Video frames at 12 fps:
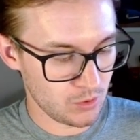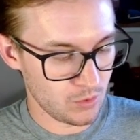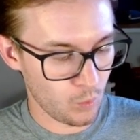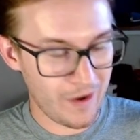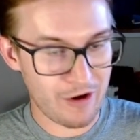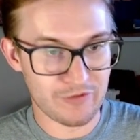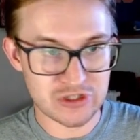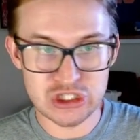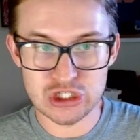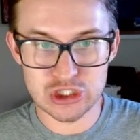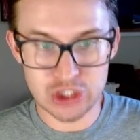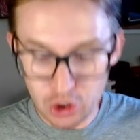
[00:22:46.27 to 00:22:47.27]
where the
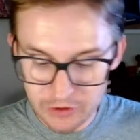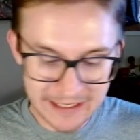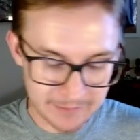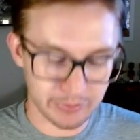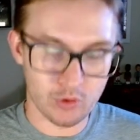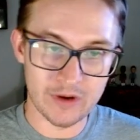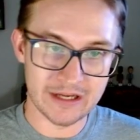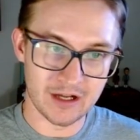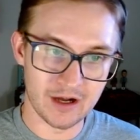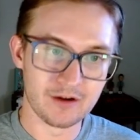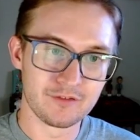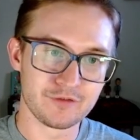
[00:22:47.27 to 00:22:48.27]
starting point
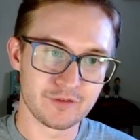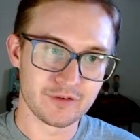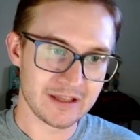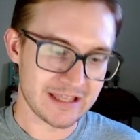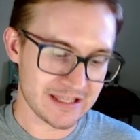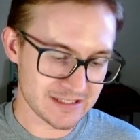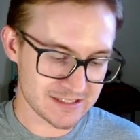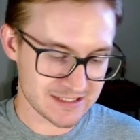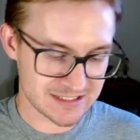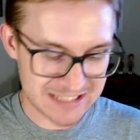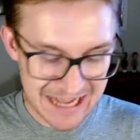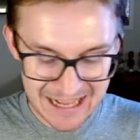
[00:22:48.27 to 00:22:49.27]
of his
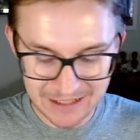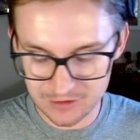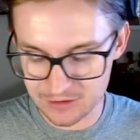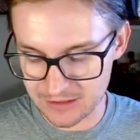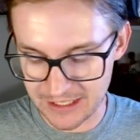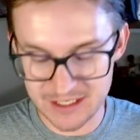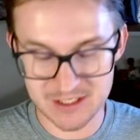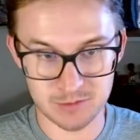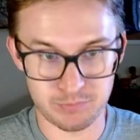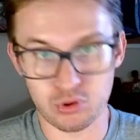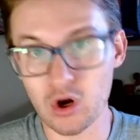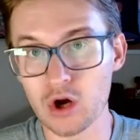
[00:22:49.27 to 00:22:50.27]
style and his
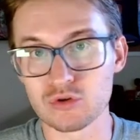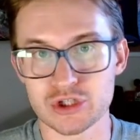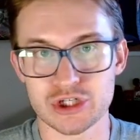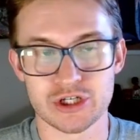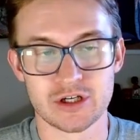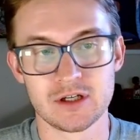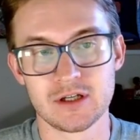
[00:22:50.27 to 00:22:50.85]
approach,